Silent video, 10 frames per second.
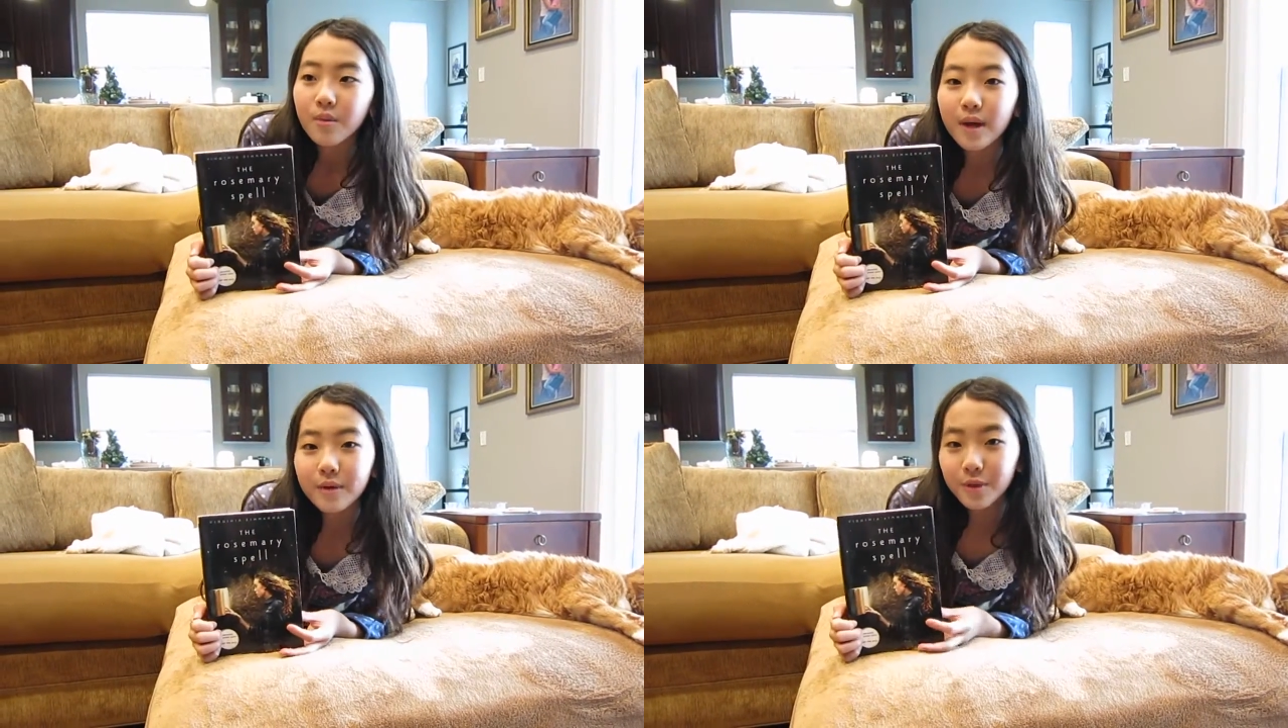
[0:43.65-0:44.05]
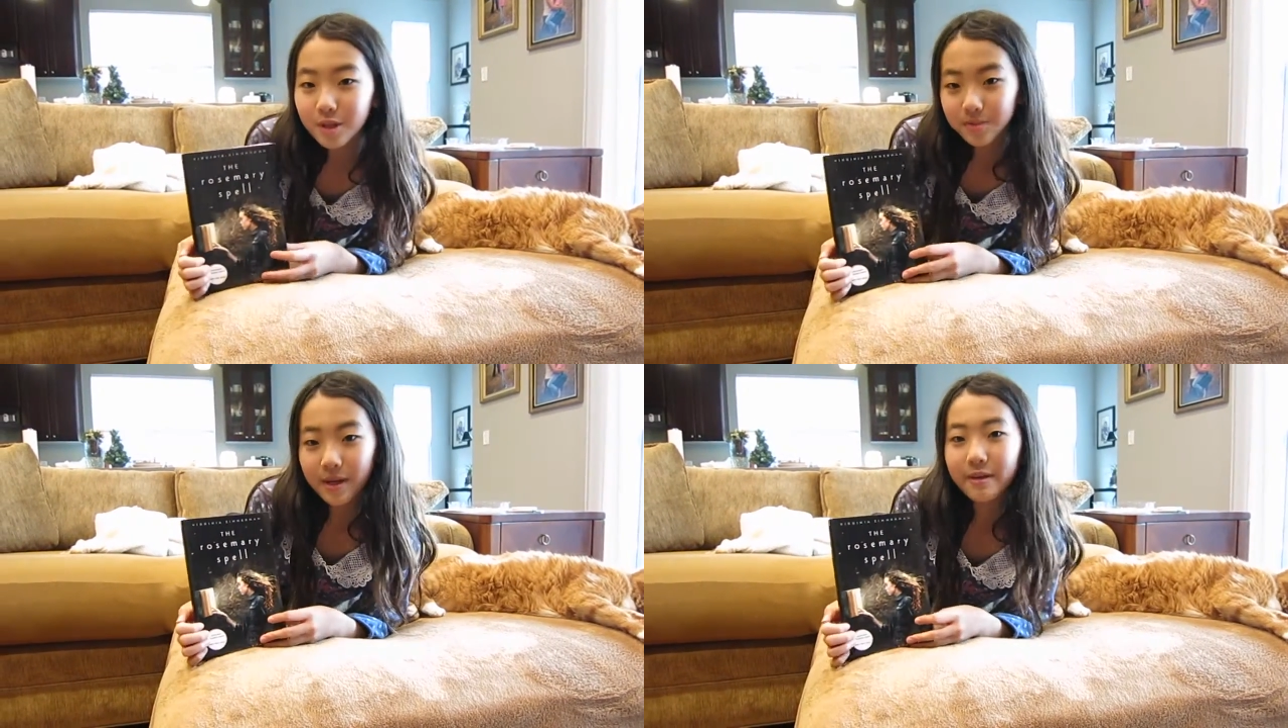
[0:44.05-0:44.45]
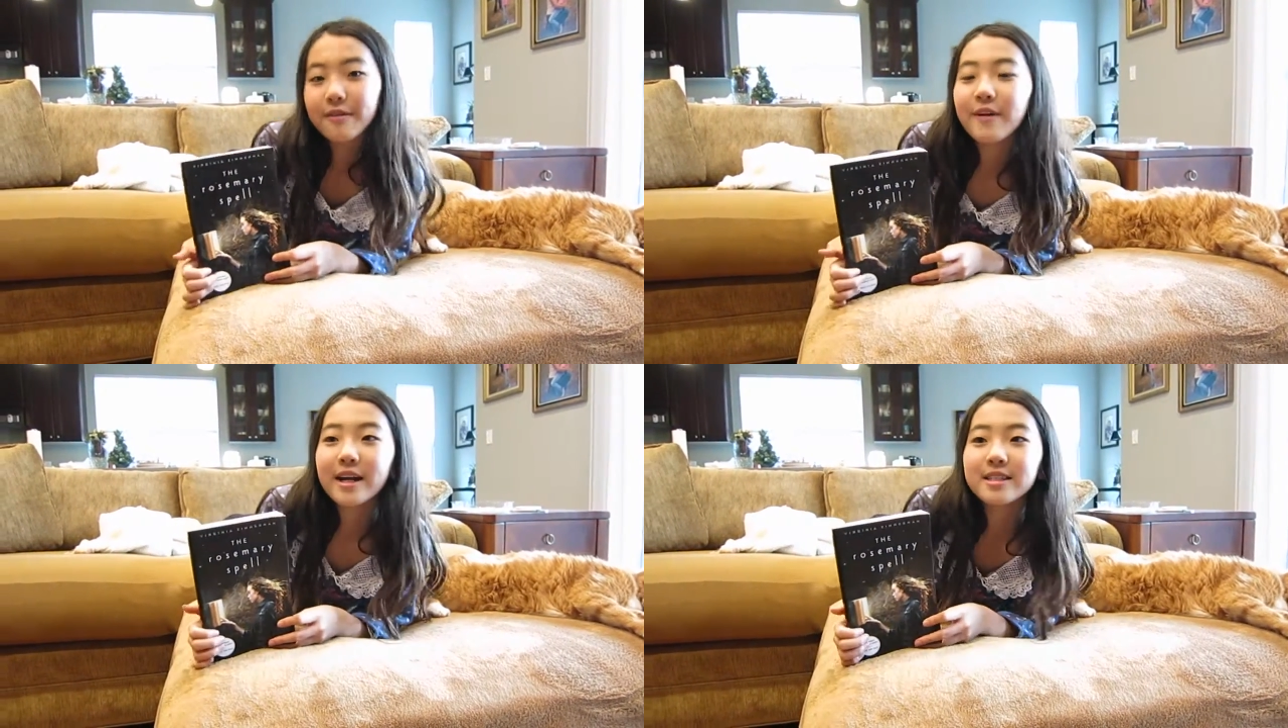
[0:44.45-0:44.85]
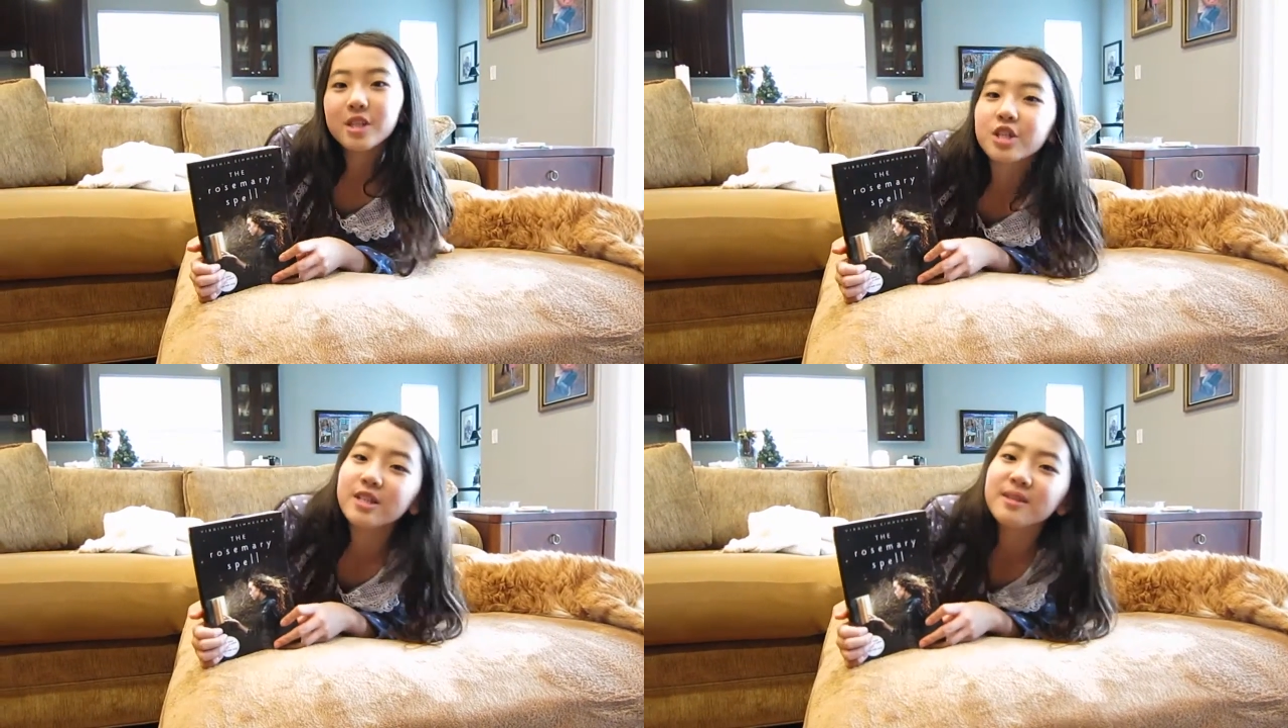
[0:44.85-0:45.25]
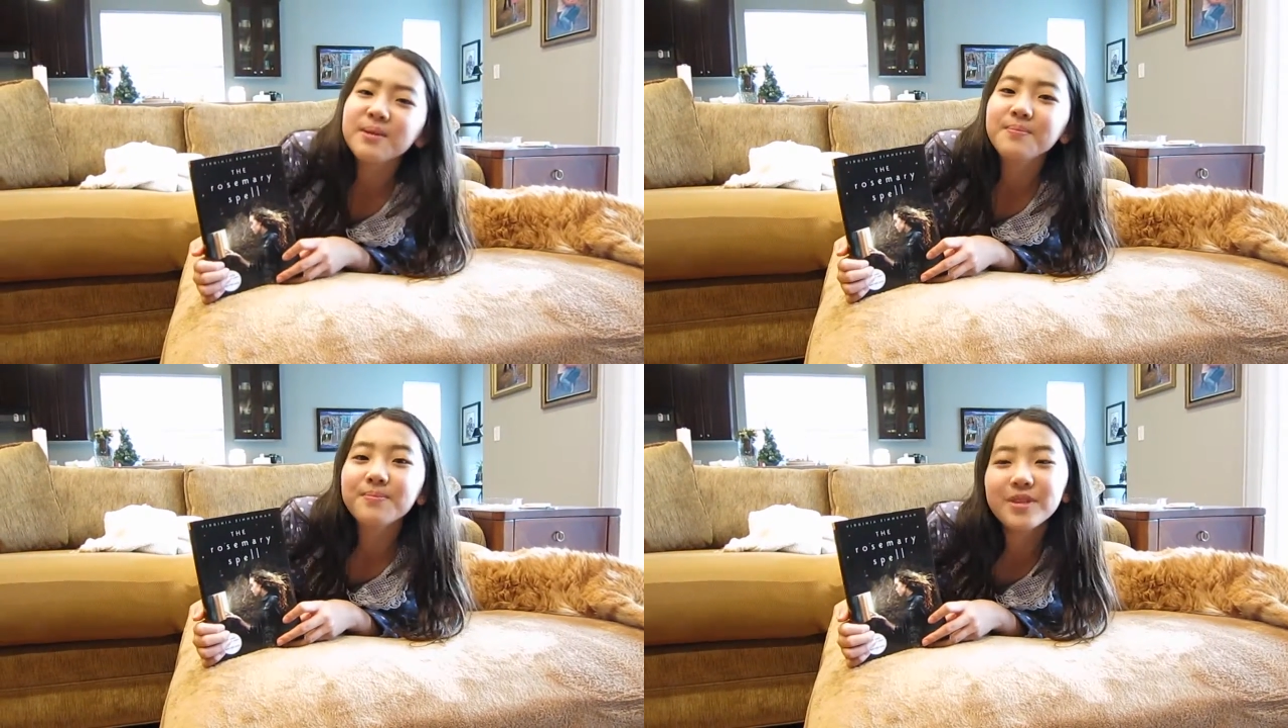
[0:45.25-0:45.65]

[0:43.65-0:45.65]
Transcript: When Rosemary finds it, she